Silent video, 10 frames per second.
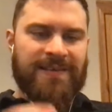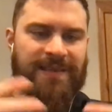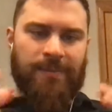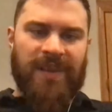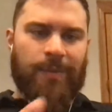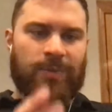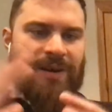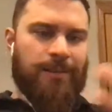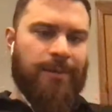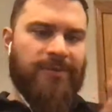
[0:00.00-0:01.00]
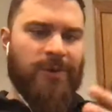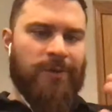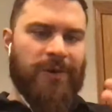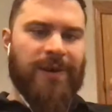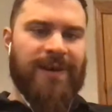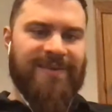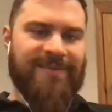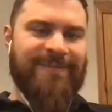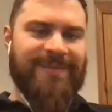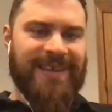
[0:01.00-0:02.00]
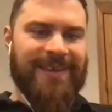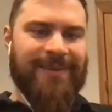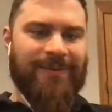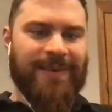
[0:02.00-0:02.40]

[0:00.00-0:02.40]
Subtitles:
like problem to overcome, like